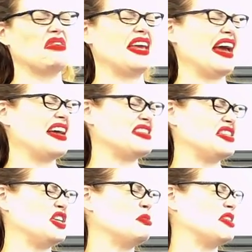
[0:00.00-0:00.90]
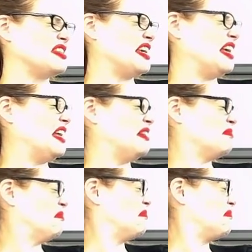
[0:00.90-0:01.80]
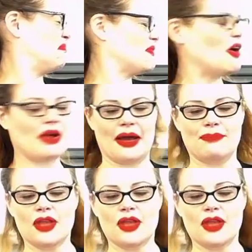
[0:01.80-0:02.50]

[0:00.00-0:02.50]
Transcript: gads, it's human skin. Mm, okay.